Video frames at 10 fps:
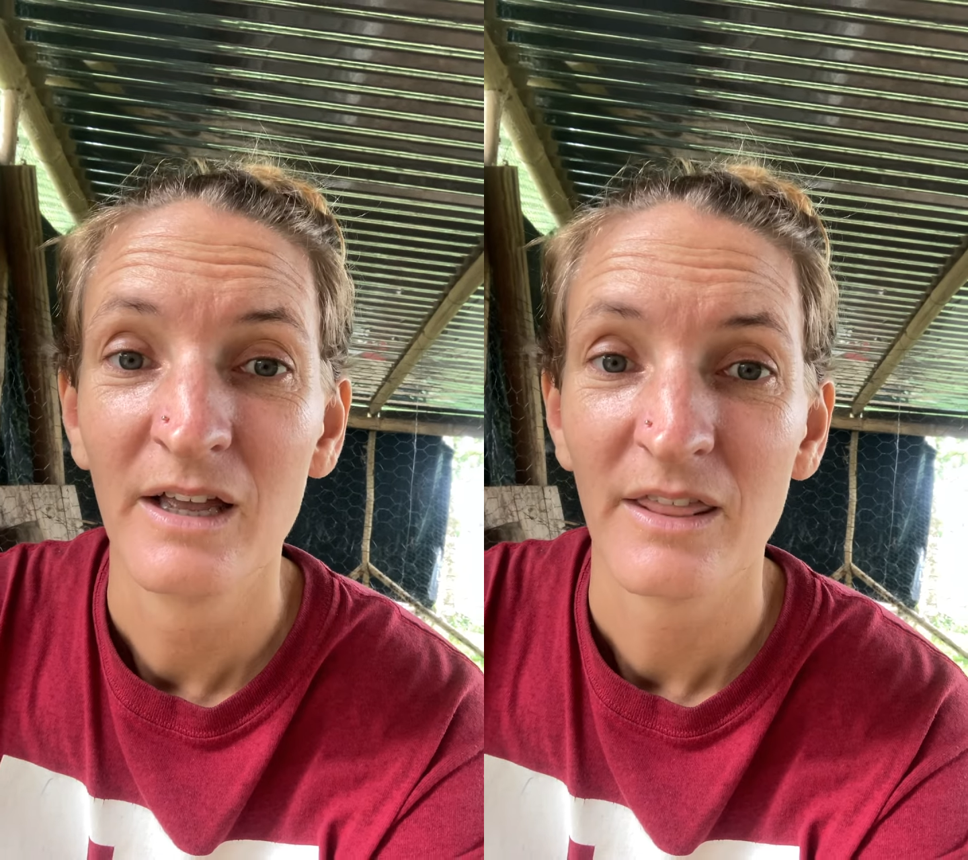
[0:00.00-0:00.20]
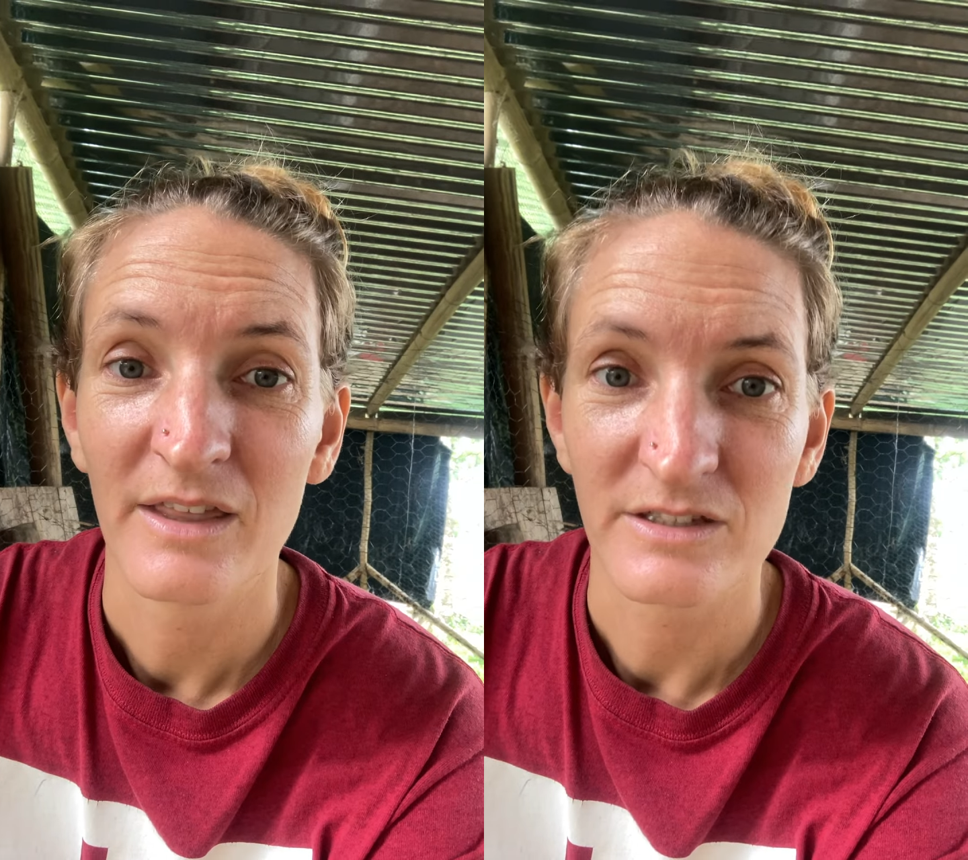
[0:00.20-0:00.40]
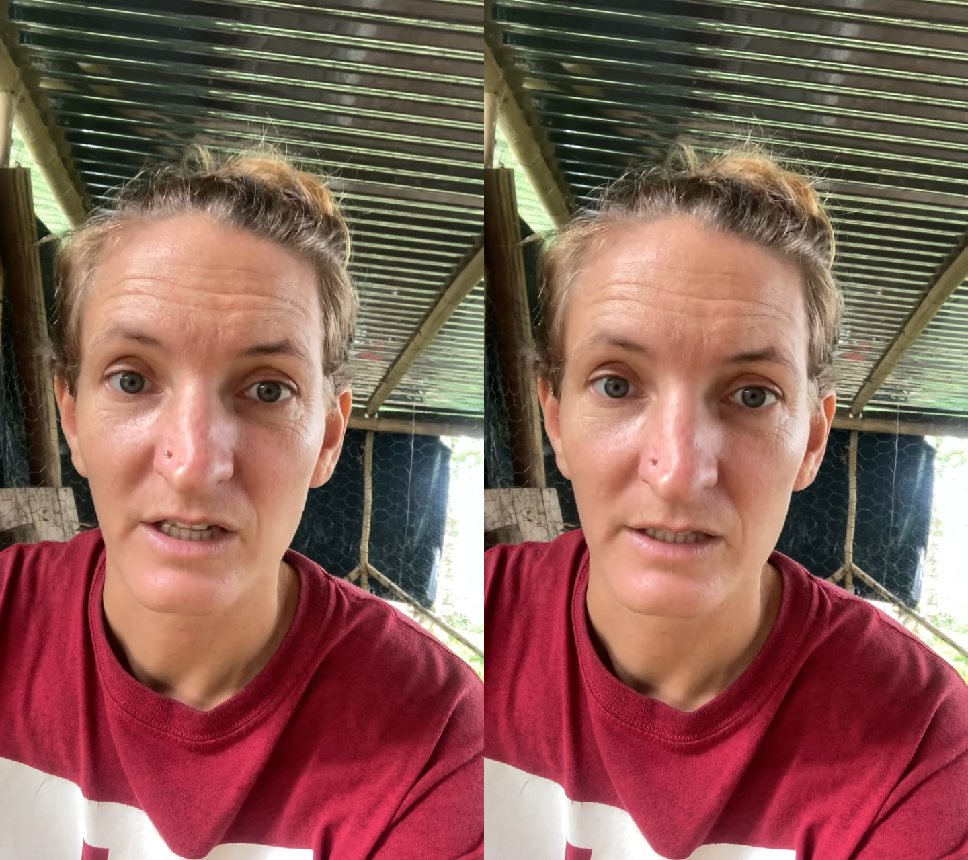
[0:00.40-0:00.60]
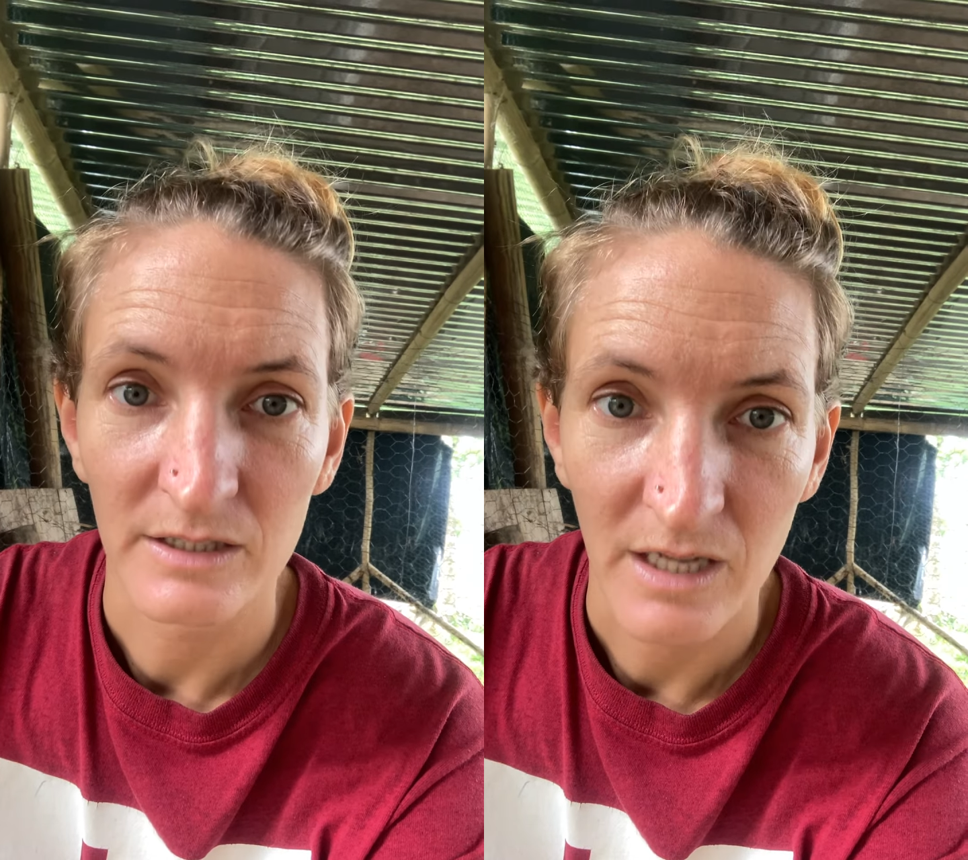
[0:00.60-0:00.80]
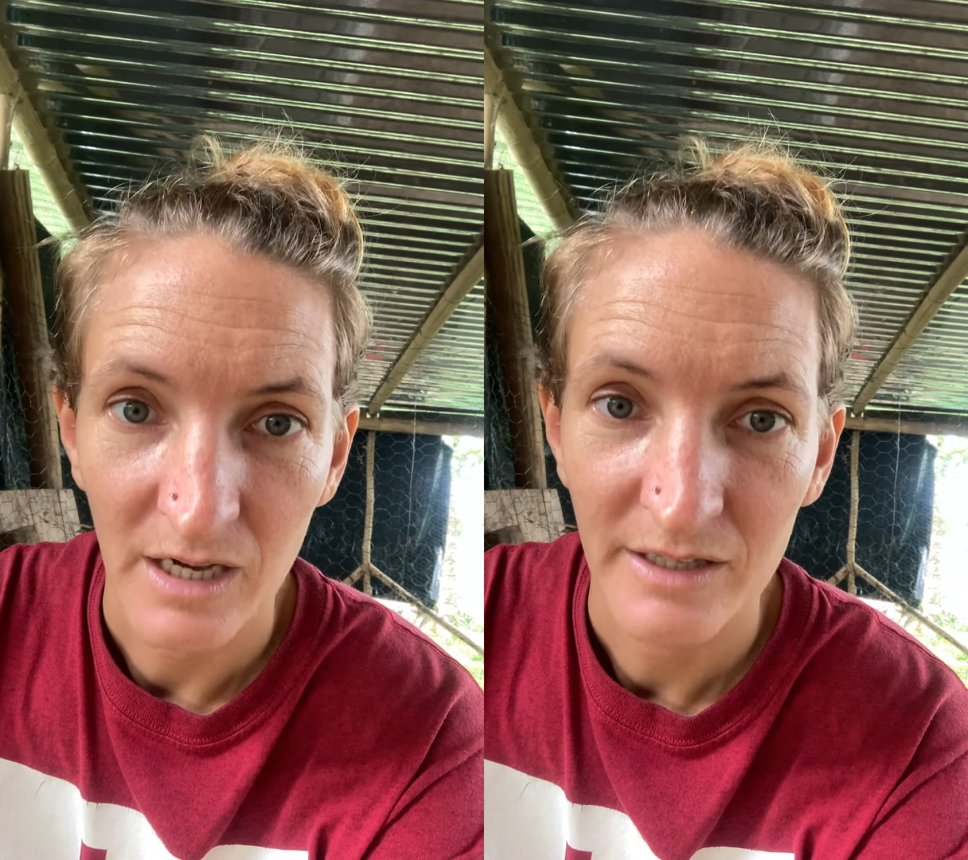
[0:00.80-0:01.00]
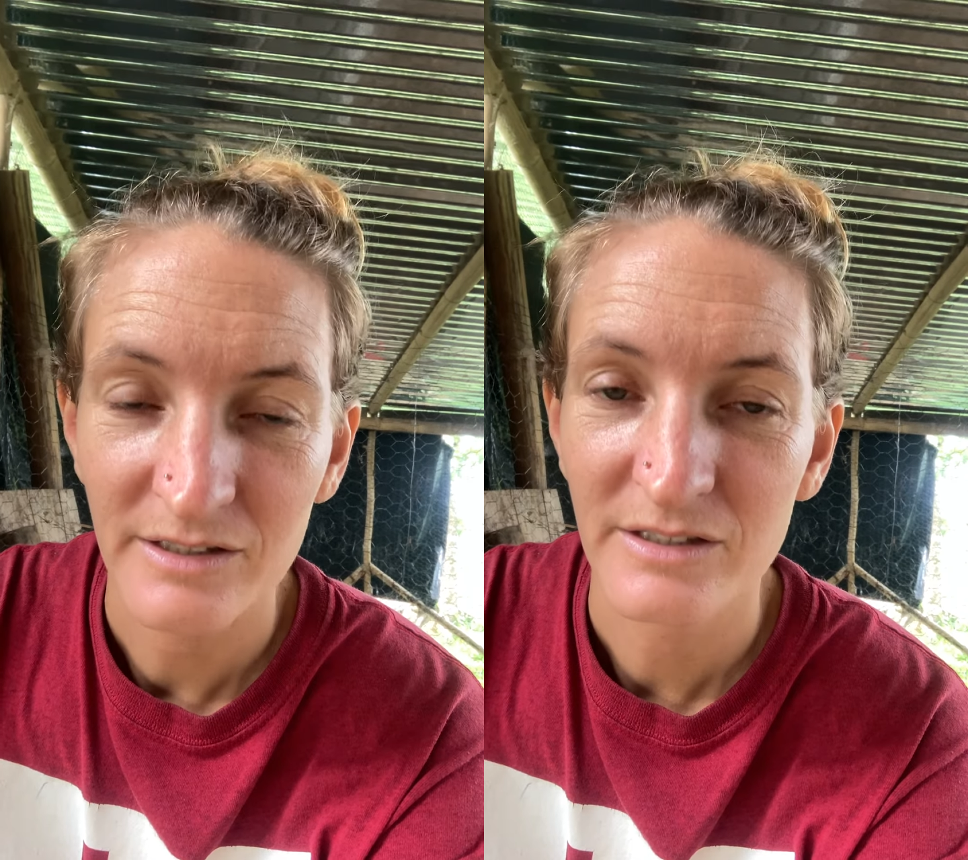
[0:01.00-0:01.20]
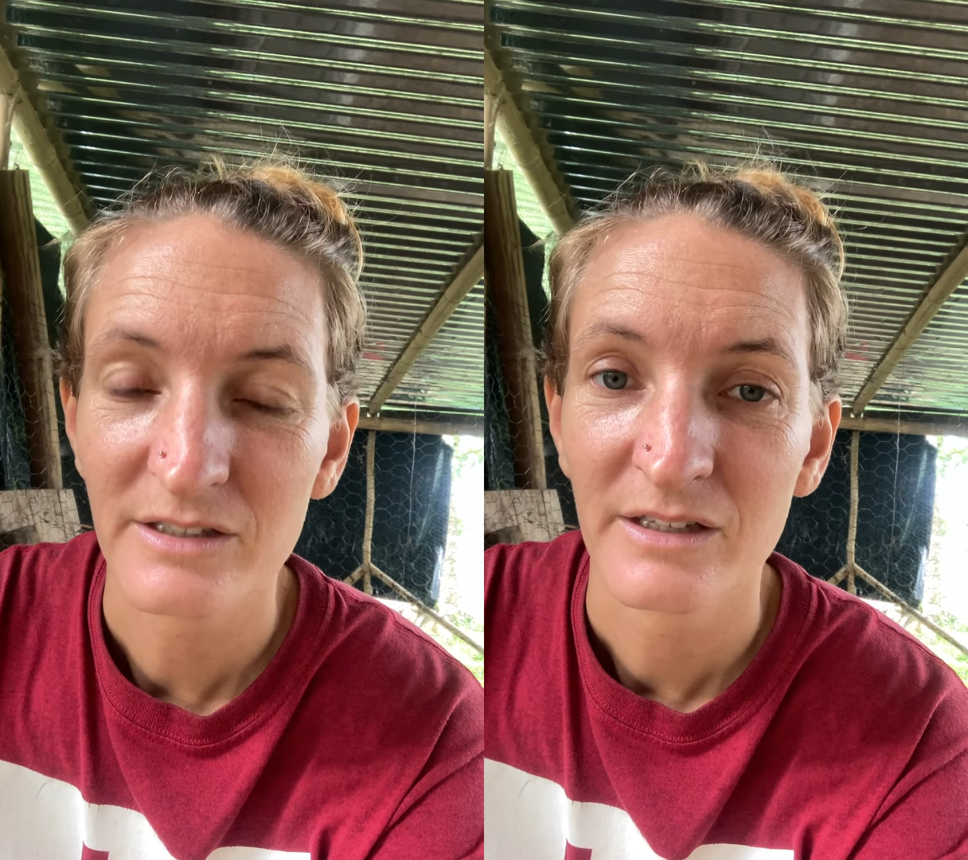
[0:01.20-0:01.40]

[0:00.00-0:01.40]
that's a lot